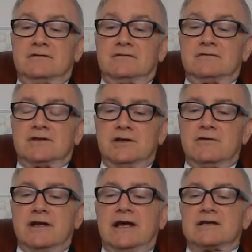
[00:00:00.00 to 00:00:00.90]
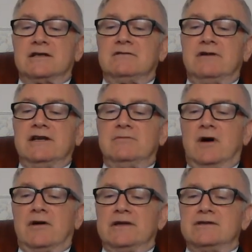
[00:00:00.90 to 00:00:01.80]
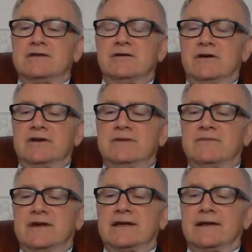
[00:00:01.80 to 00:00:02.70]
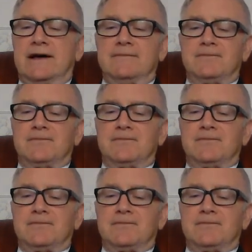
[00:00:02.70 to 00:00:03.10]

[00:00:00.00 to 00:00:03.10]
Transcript: "So you can actually read minds? You heard him think that?"